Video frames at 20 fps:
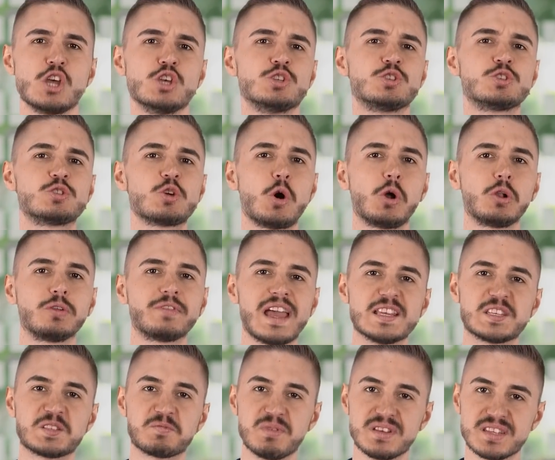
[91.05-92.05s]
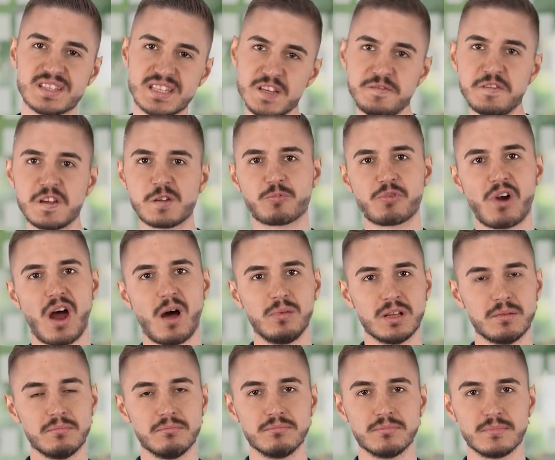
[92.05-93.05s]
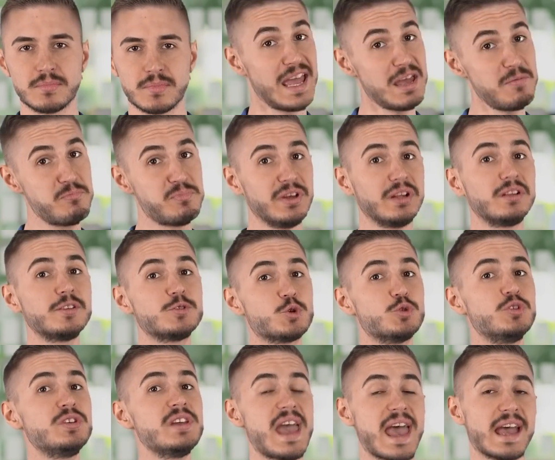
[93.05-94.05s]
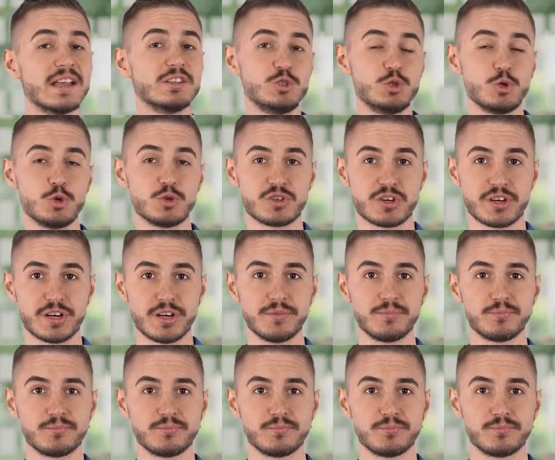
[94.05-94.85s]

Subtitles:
solve a specific problem, appeal to the end user.